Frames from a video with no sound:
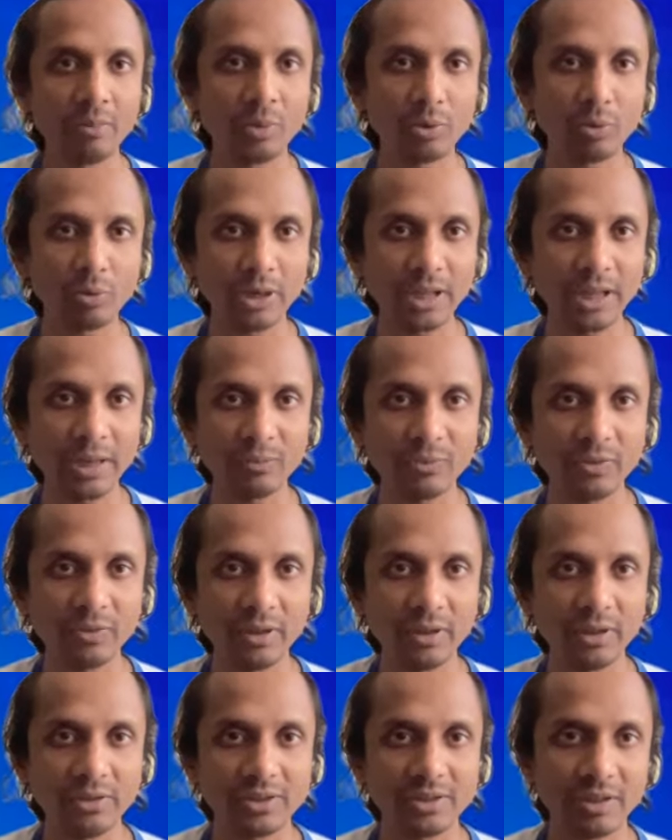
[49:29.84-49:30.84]
But what I'm
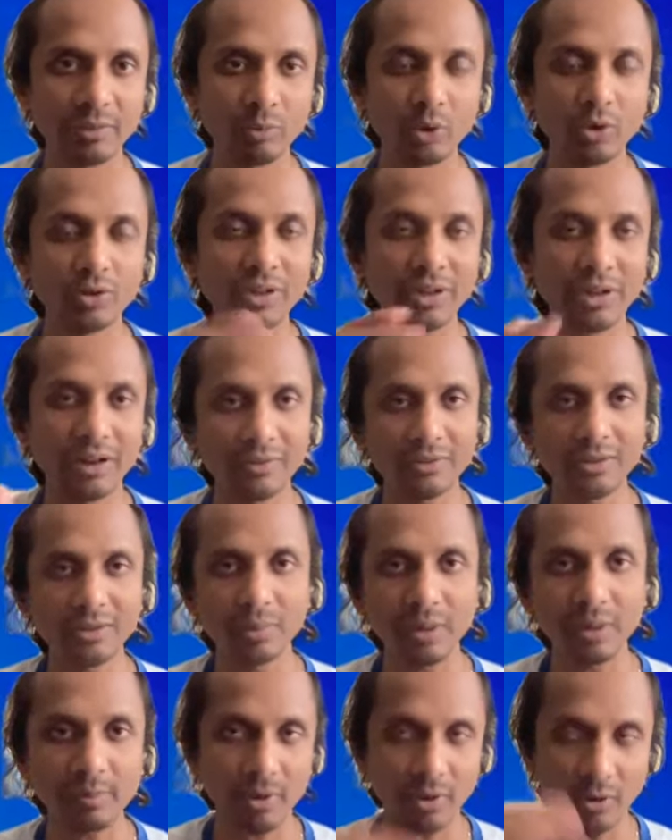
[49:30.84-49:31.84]
seeing is like more than
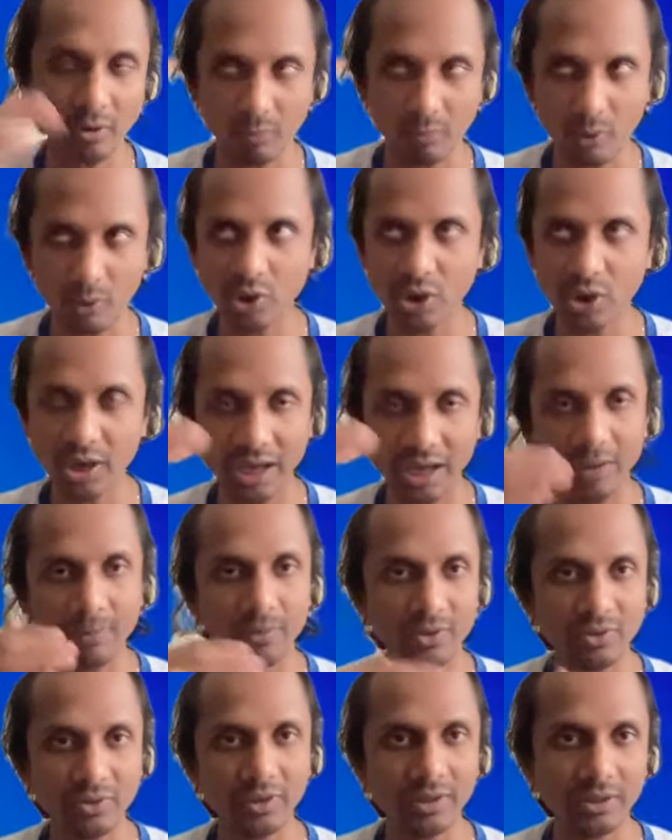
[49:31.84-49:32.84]
100 people are watching
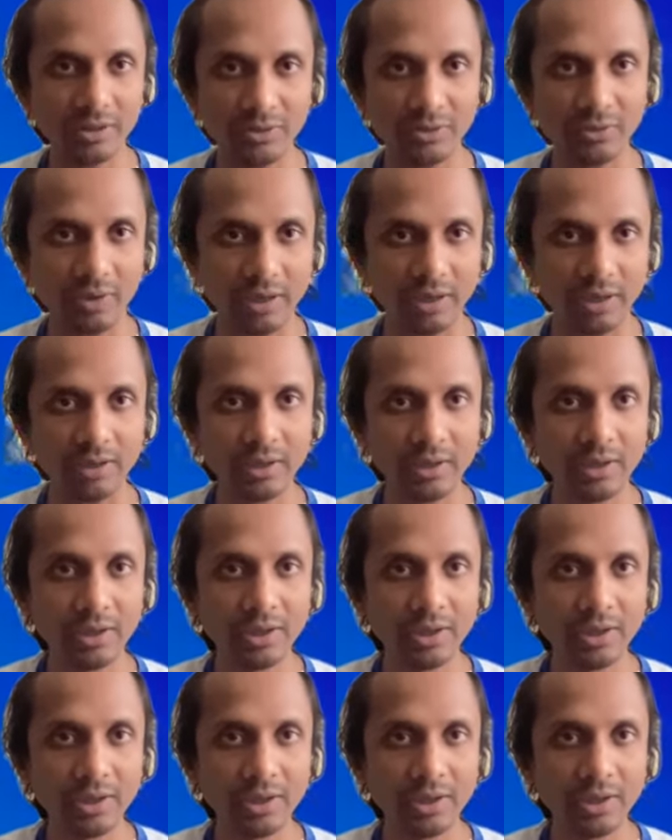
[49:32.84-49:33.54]
every single thread.